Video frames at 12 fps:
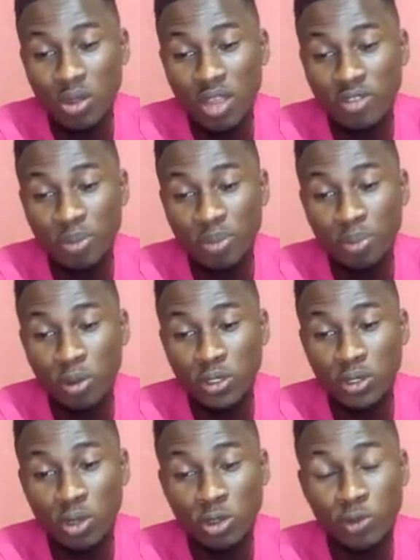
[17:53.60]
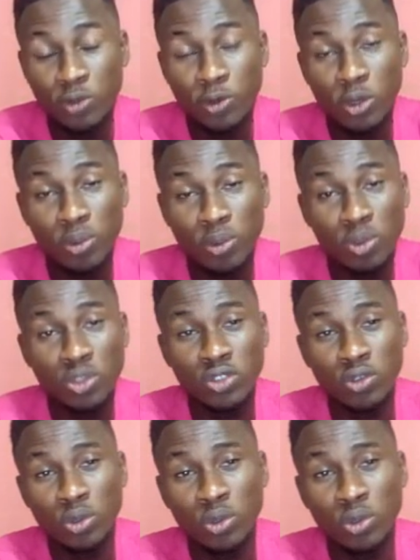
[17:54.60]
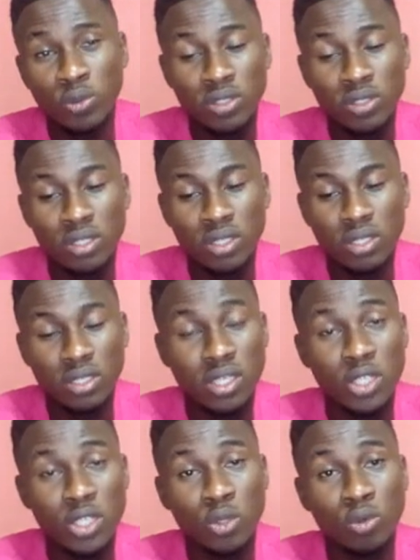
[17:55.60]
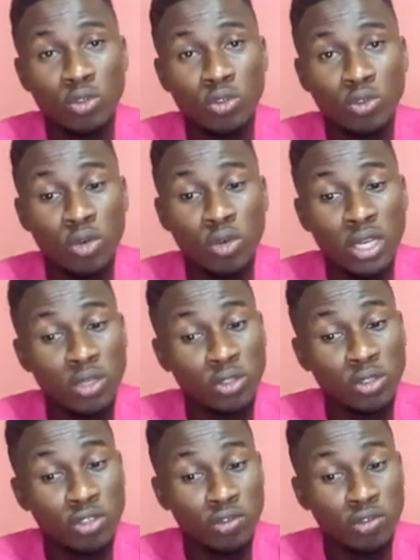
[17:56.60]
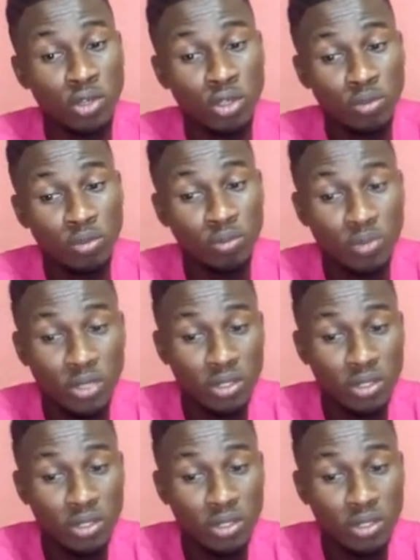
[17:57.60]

We have the pulse audio volume control. This is to control and adjust volume.